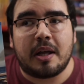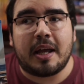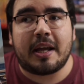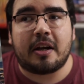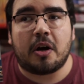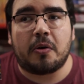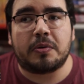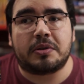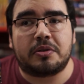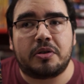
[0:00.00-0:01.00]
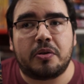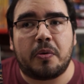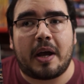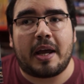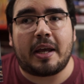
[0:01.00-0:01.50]
it goes to
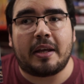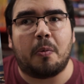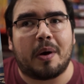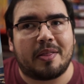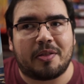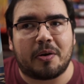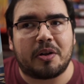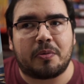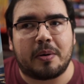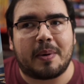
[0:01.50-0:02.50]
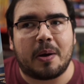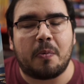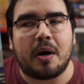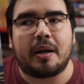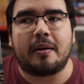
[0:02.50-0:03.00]
a one thirty-three by
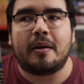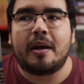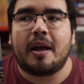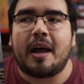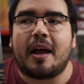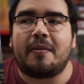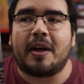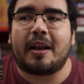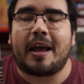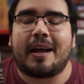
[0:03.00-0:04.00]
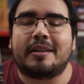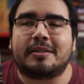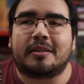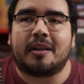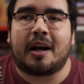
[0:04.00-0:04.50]
one, and that adds
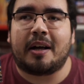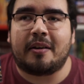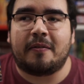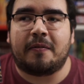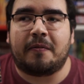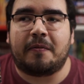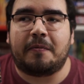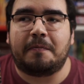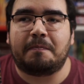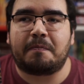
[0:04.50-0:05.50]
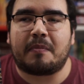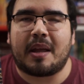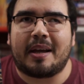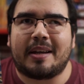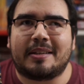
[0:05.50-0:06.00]
a lot of,
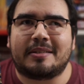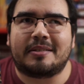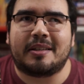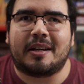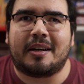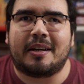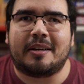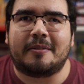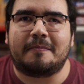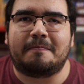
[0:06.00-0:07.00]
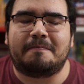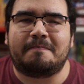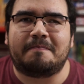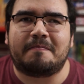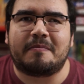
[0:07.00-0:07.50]
I guess, uh,
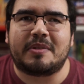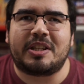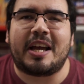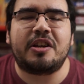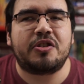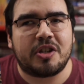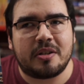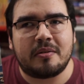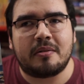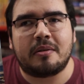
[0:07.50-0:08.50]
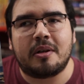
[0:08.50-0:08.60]
tension